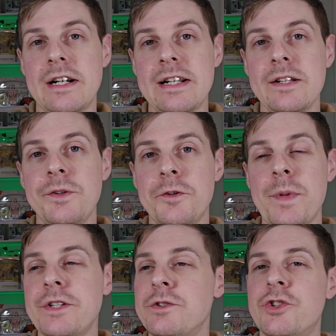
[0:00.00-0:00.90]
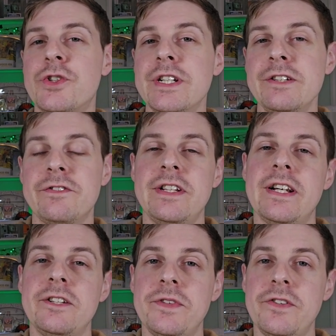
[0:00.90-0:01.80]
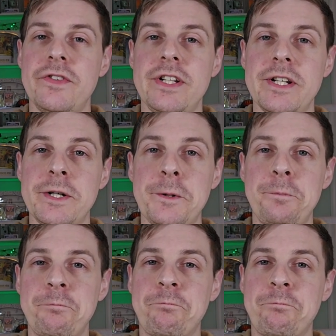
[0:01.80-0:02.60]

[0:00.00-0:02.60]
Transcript: little special treat for the end of this video.